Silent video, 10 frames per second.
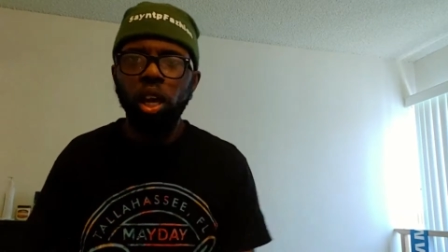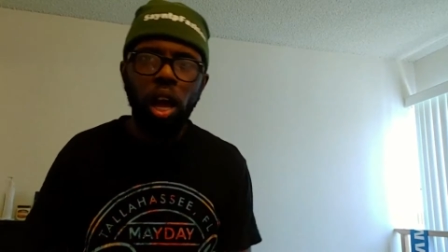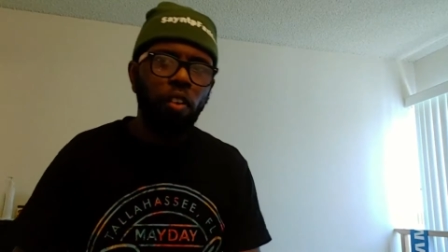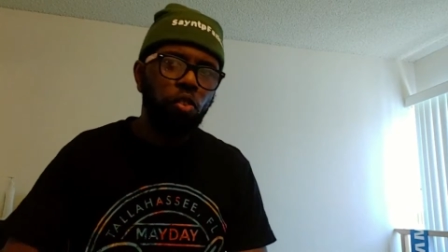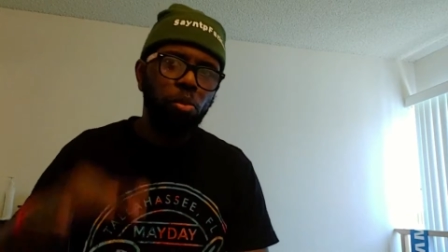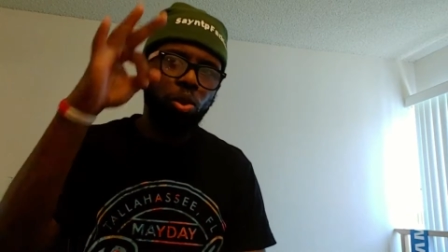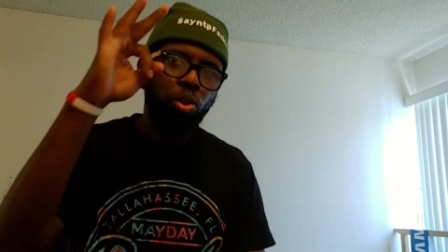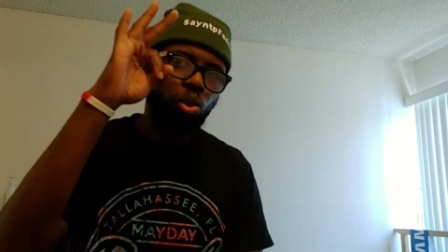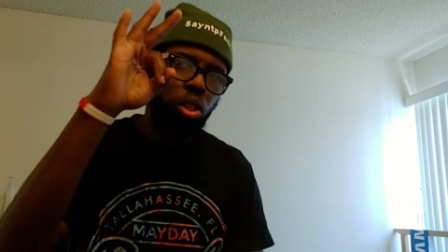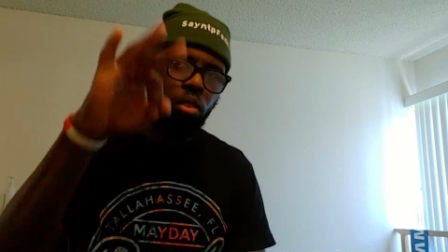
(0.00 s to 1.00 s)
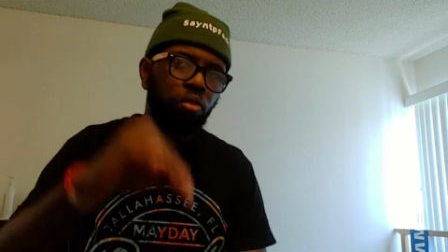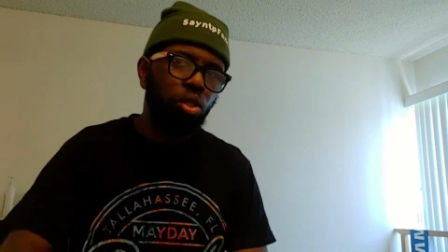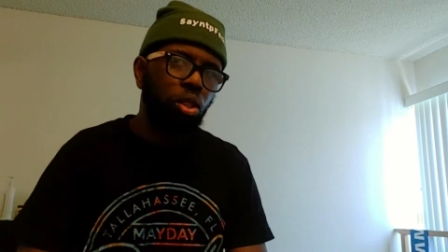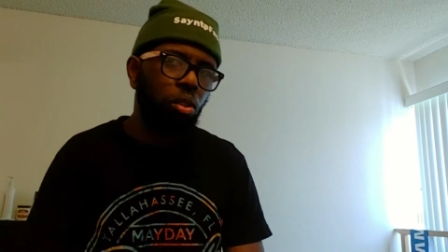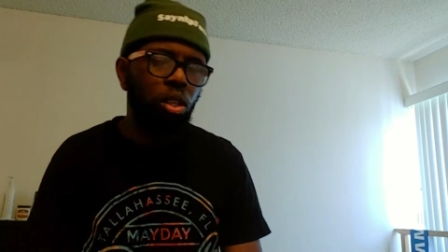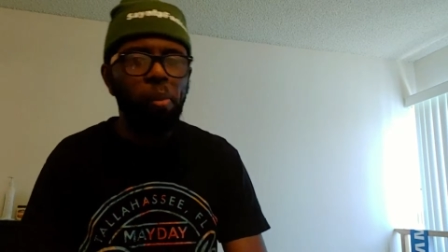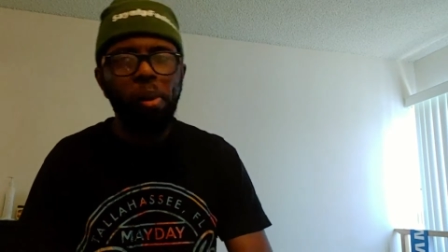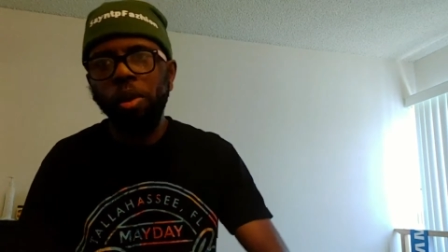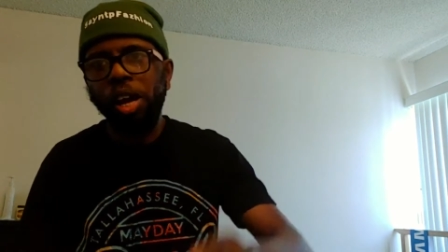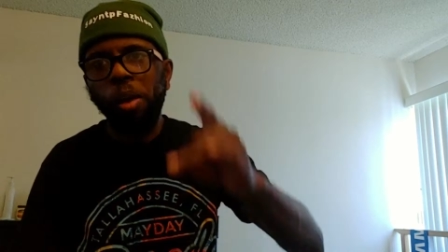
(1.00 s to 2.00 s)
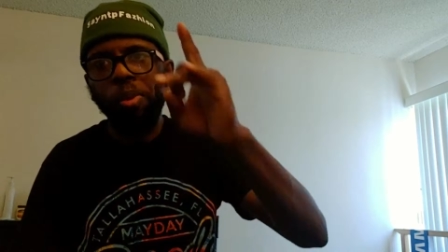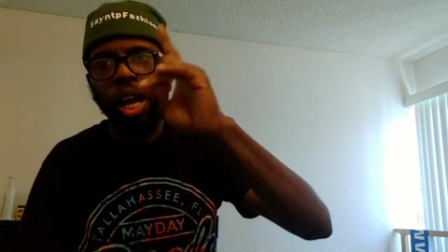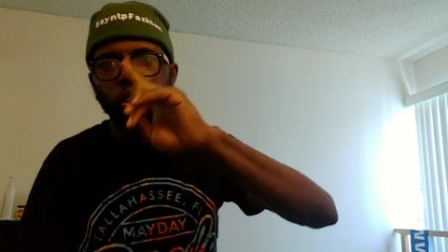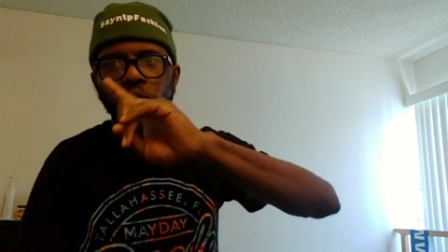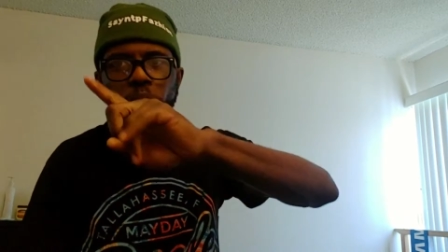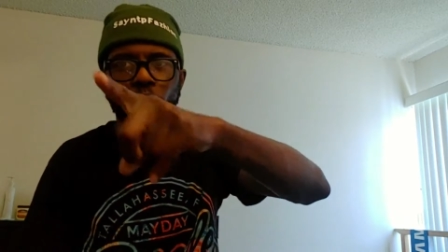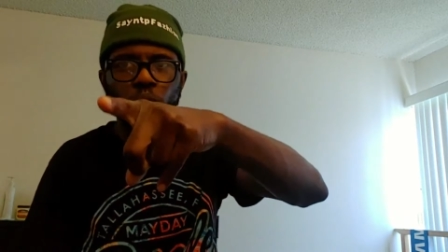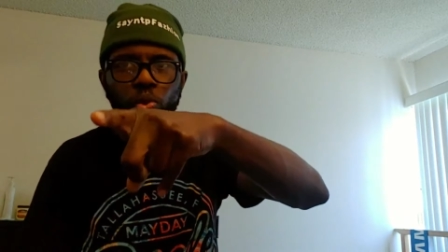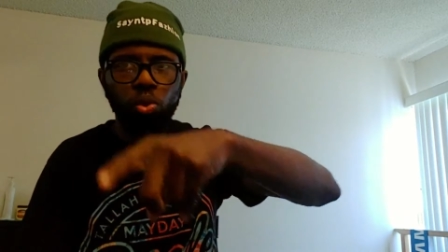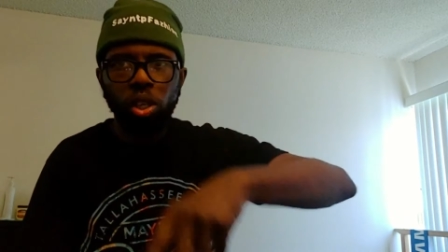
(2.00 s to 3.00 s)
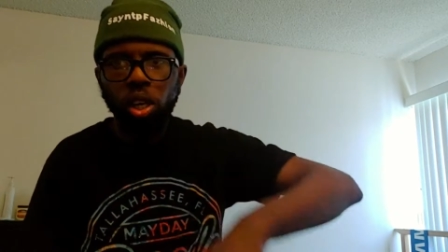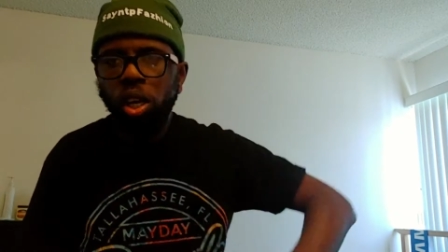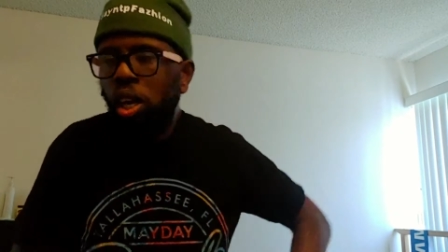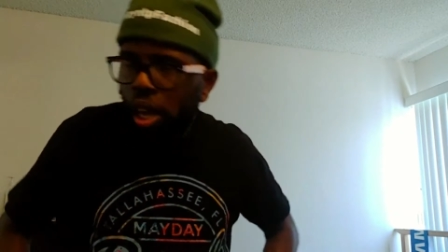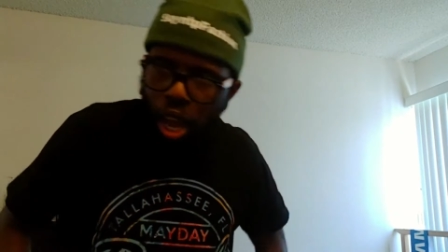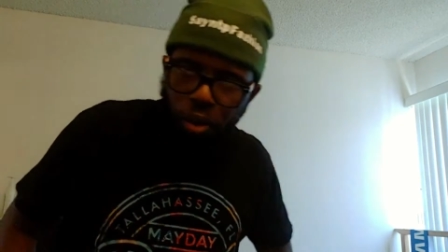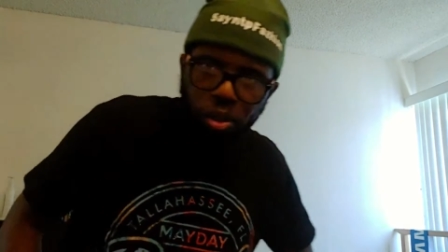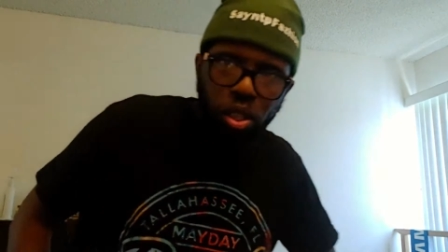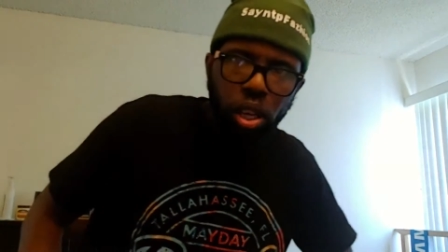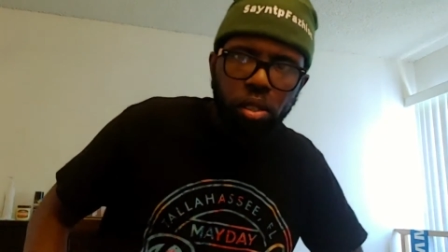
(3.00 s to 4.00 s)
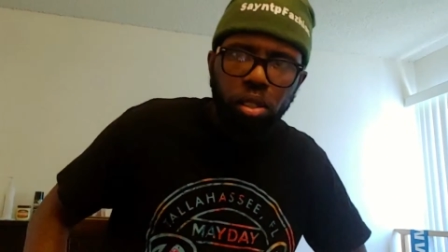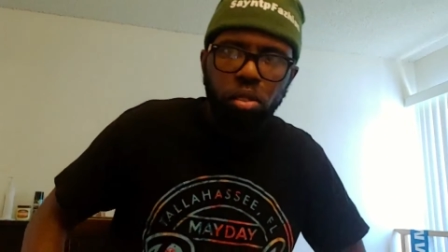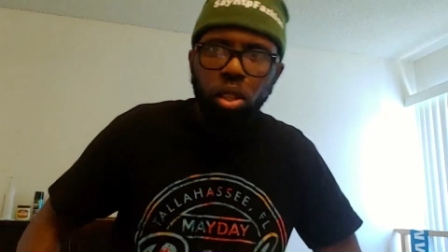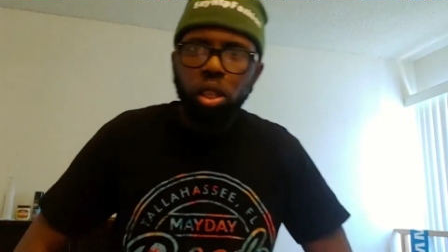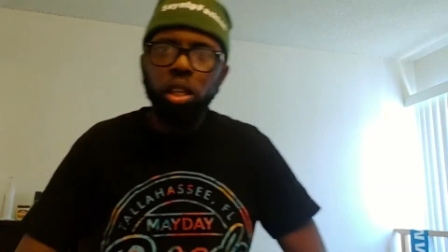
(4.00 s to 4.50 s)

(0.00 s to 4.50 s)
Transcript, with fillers: I have three more shoes left for sale. I might, I might add some more soon. Anyways, guys, talk to your head